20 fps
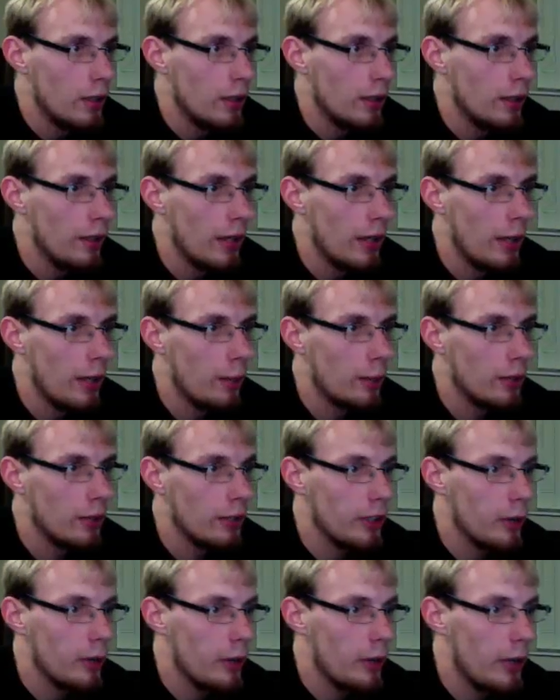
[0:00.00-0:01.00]
now we're going to
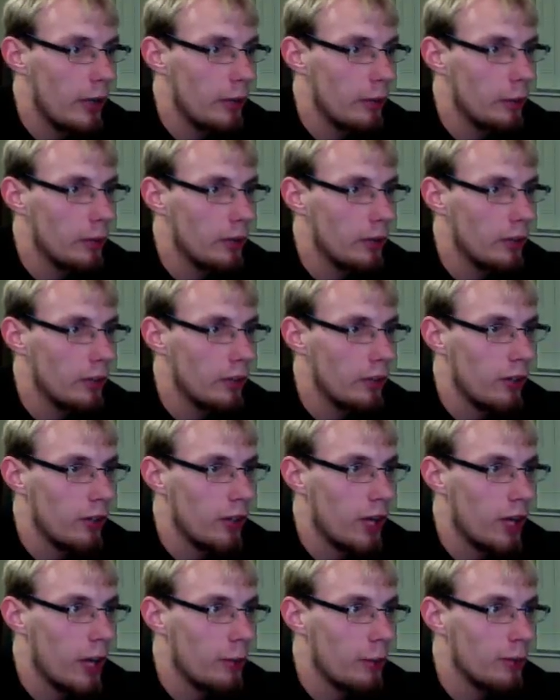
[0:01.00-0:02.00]
go ahead and we're going to start
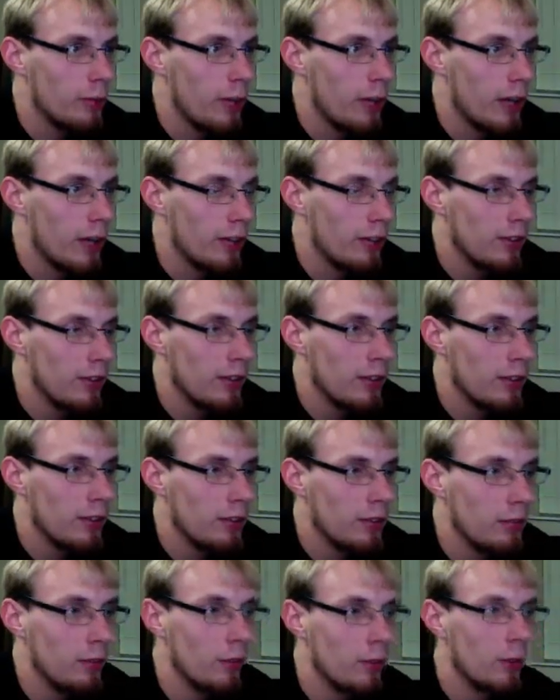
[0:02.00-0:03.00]
optimizing
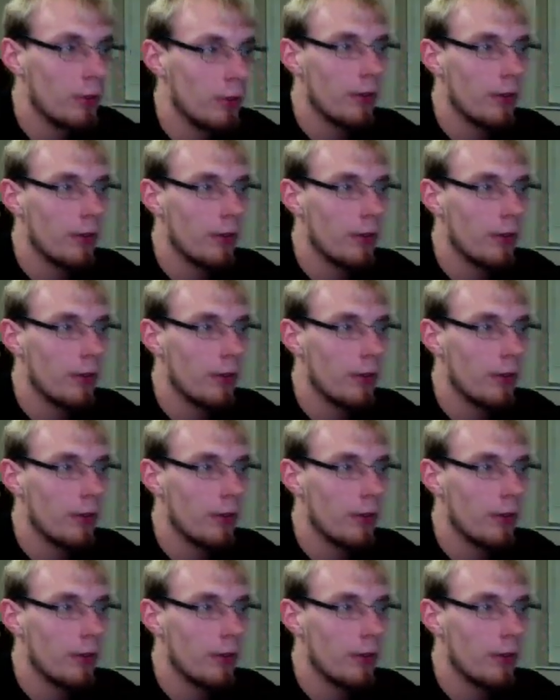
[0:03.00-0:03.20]
this for